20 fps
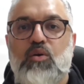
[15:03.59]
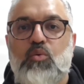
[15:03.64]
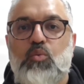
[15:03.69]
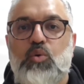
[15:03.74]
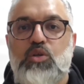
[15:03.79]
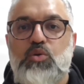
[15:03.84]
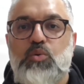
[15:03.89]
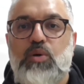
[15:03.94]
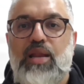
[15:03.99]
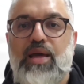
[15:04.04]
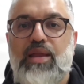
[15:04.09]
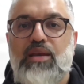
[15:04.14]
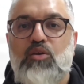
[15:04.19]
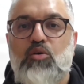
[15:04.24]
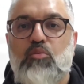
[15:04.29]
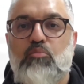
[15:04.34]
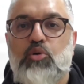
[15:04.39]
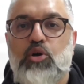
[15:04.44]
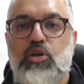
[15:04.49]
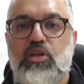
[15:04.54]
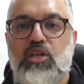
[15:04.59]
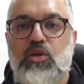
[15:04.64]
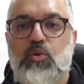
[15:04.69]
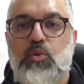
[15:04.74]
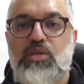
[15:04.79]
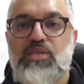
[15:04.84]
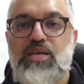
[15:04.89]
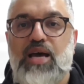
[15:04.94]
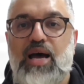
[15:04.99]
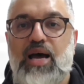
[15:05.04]
which will end up putting
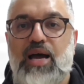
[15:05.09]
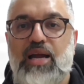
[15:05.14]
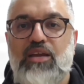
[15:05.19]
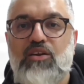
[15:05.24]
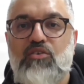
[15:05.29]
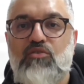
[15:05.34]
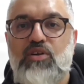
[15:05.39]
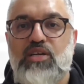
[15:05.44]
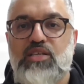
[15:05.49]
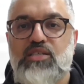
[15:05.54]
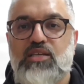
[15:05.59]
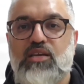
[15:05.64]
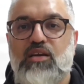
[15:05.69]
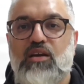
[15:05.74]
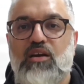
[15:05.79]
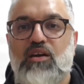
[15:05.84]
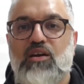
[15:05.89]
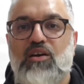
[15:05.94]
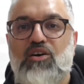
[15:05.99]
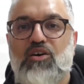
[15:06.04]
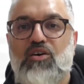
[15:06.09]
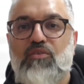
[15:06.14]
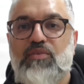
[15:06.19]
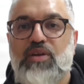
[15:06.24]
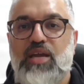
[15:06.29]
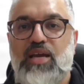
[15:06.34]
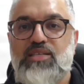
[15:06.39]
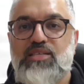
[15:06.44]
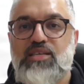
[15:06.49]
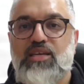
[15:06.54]
you at higher risk of
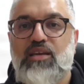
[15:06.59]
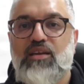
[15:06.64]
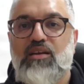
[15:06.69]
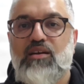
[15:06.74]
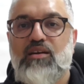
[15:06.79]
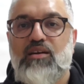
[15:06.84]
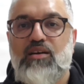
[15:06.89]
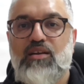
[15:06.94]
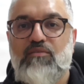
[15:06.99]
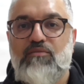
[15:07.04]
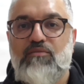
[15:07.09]
getting an